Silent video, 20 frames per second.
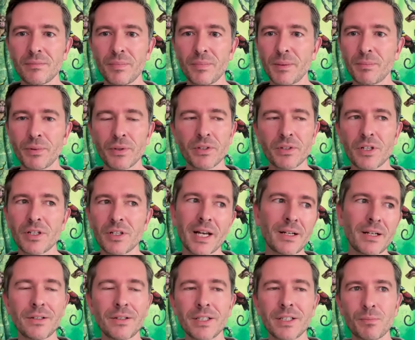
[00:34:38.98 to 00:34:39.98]
people are
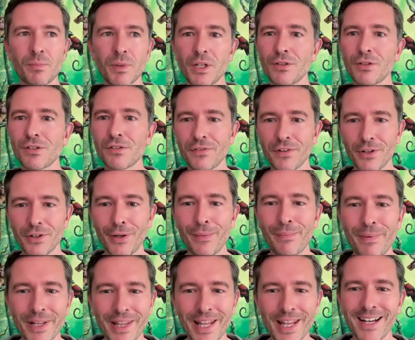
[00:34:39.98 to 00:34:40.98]
like, oh, it's beautiful,
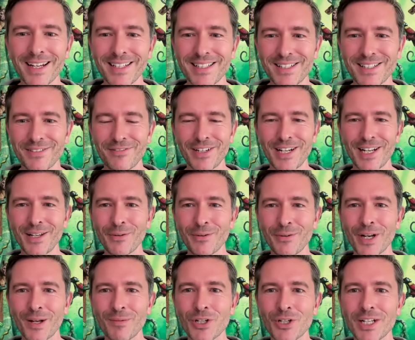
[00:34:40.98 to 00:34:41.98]
but that isn't really
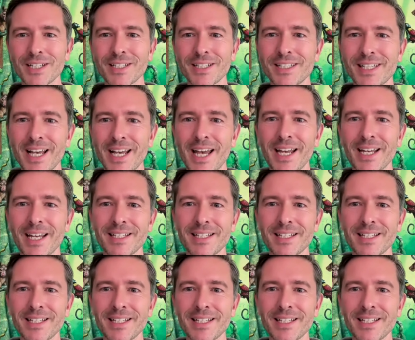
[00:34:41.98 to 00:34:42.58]
what I'm trying to say.